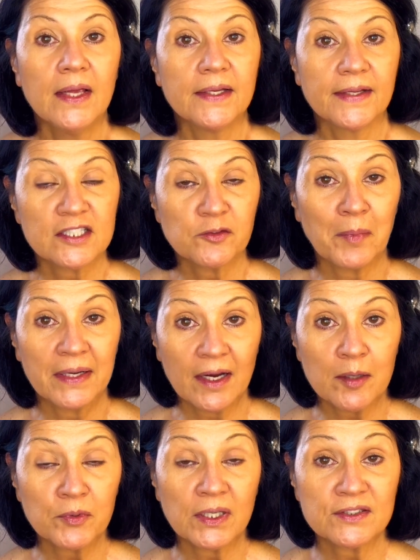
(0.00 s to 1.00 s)
Next, for my
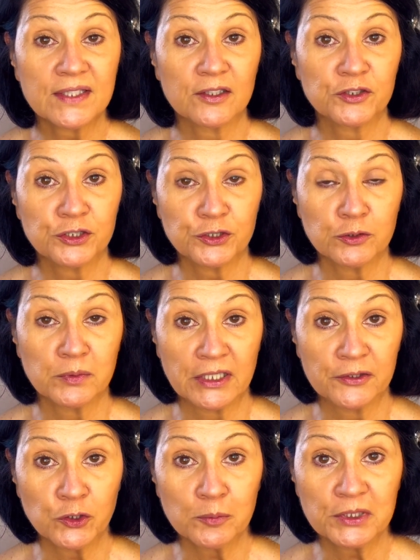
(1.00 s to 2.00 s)
eyebrows, I'll just do what I
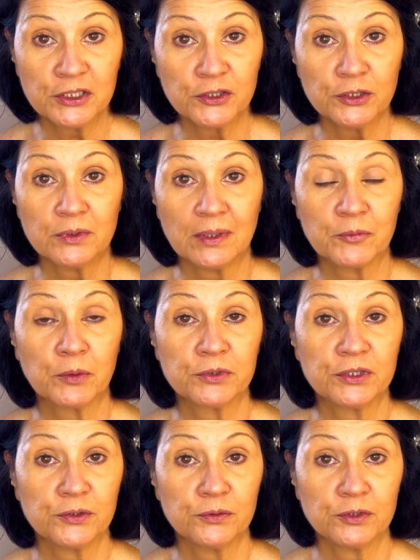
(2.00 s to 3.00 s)
normally do, and I'm going
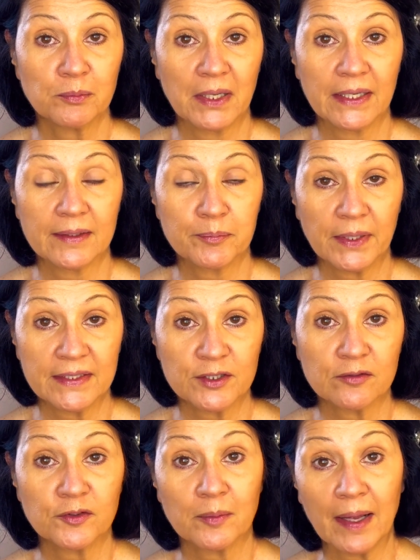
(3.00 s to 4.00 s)
to use my
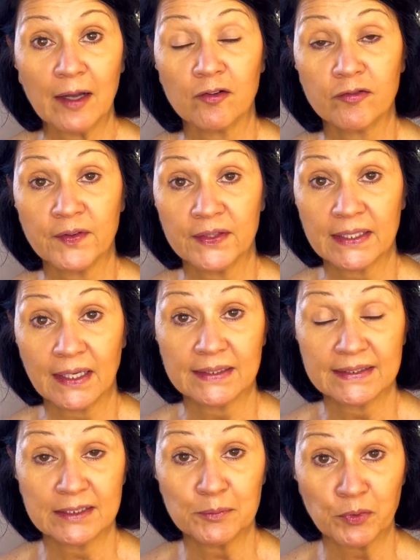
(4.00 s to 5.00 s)
pencil from e.l.f. in the color Deep